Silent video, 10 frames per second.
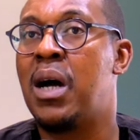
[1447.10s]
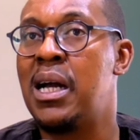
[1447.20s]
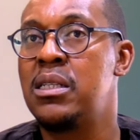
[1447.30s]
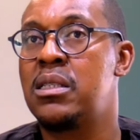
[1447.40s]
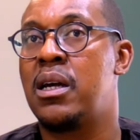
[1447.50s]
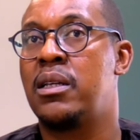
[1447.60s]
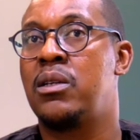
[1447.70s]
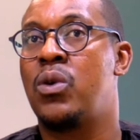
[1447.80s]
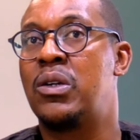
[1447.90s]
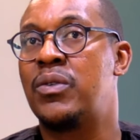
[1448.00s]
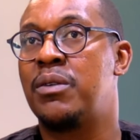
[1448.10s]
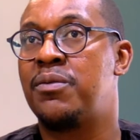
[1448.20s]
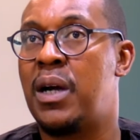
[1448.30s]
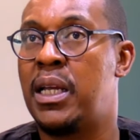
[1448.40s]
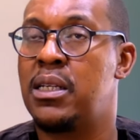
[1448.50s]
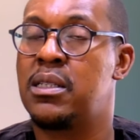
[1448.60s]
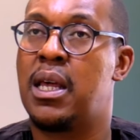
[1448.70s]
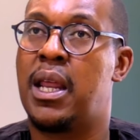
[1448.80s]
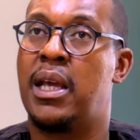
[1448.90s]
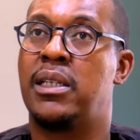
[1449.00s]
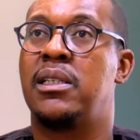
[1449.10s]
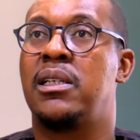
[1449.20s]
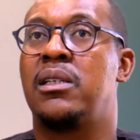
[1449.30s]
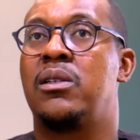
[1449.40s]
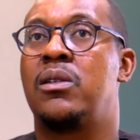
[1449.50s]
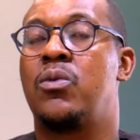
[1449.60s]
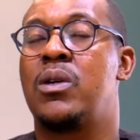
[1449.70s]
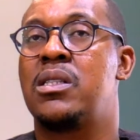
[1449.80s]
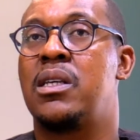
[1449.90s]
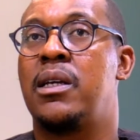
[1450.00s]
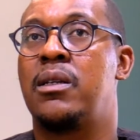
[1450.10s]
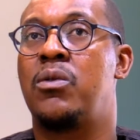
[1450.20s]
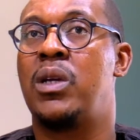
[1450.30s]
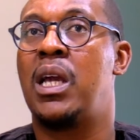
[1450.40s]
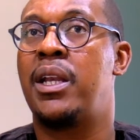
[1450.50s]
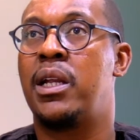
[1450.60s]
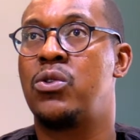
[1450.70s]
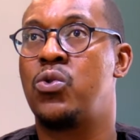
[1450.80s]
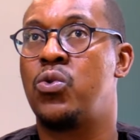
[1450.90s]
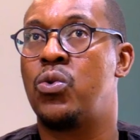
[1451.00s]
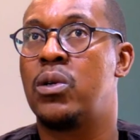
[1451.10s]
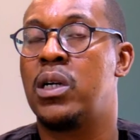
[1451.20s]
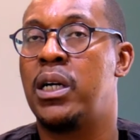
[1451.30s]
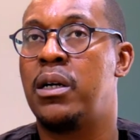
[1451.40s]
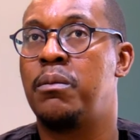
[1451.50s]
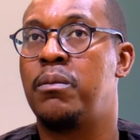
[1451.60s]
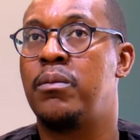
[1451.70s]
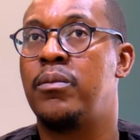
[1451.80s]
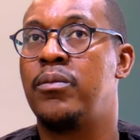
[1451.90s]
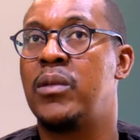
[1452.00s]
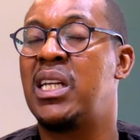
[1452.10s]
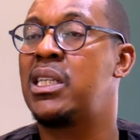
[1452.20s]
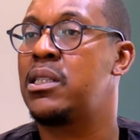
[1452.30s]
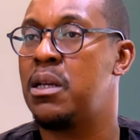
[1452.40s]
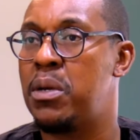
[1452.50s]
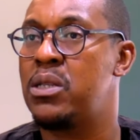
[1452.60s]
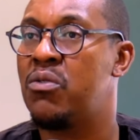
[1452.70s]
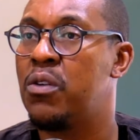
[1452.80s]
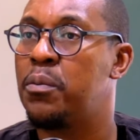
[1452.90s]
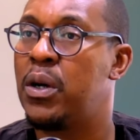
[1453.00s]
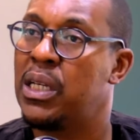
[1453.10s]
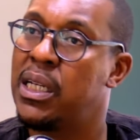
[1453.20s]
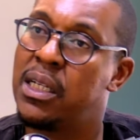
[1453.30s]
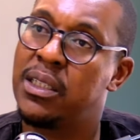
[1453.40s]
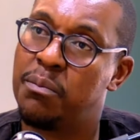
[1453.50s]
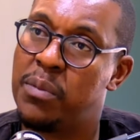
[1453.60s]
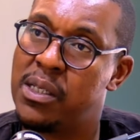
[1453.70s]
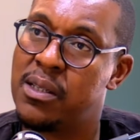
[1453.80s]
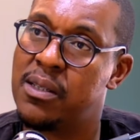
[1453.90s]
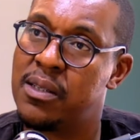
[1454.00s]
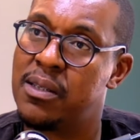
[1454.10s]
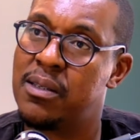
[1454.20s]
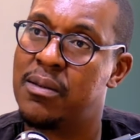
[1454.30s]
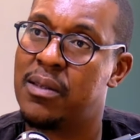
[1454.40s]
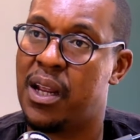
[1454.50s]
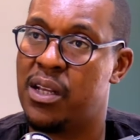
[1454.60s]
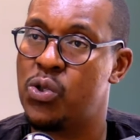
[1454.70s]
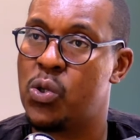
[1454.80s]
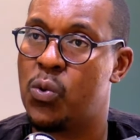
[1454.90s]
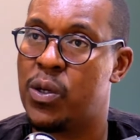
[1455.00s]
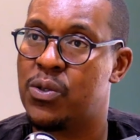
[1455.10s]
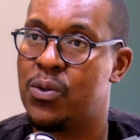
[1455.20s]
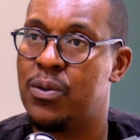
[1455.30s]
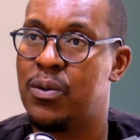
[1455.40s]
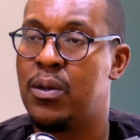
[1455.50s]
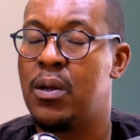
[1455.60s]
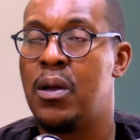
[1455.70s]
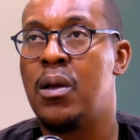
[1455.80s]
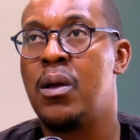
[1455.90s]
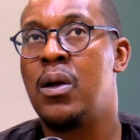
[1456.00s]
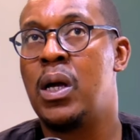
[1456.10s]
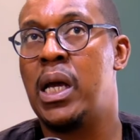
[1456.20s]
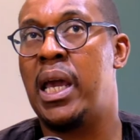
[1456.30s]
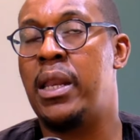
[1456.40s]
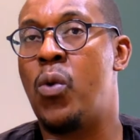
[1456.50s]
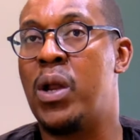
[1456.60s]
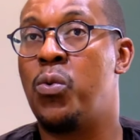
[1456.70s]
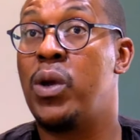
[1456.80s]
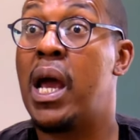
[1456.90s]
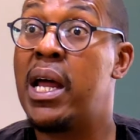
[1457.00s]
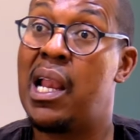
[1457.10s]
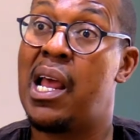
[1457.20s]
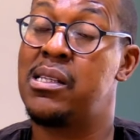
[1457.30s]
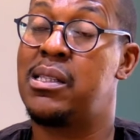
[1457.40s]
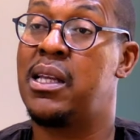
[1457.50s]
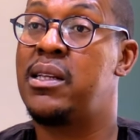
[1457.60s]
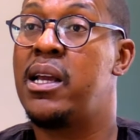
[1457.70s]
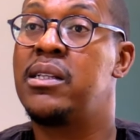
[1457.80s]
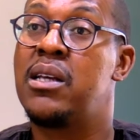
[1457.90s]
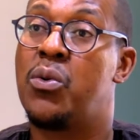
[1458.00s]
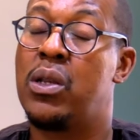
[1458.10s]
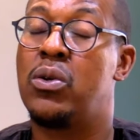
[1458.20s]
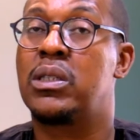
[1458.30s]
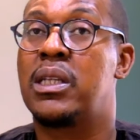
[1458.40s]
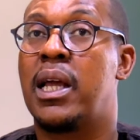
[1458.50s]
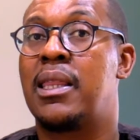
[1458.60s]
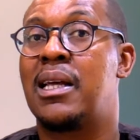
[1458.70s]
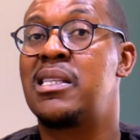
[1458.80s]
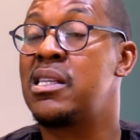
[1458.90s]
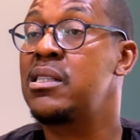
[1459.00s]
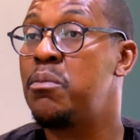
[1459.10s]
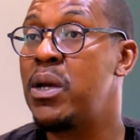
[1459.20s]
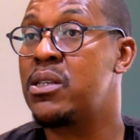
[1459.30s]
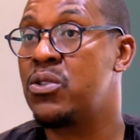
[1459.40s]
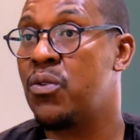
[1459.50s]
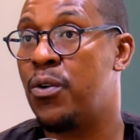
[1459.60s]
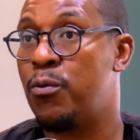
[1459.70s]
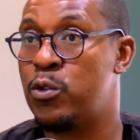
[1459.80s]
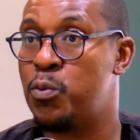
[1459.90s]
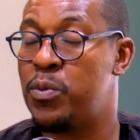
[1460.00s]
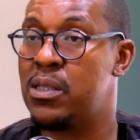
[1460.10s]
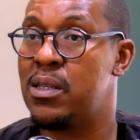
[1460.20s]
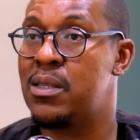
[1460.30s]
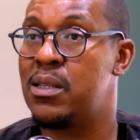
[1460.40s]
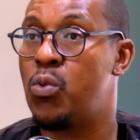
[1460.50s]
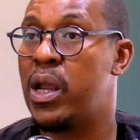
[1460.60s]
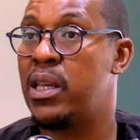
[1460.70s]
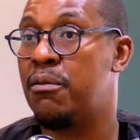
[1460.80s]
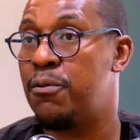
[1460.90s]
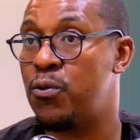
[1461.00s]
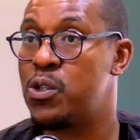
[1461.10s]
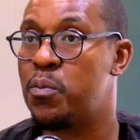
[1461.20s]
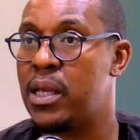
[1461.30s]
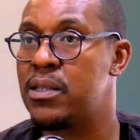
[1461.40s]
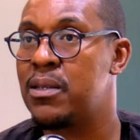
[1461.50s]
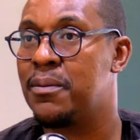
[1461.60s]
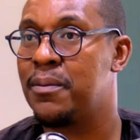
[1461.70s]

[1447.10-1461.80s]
my study, one of the findings that I did was that we undertook a database of about 800 businesses that are in Soweto. And when we analyzed the data, we looked at that 60% of those businesses were in the food space.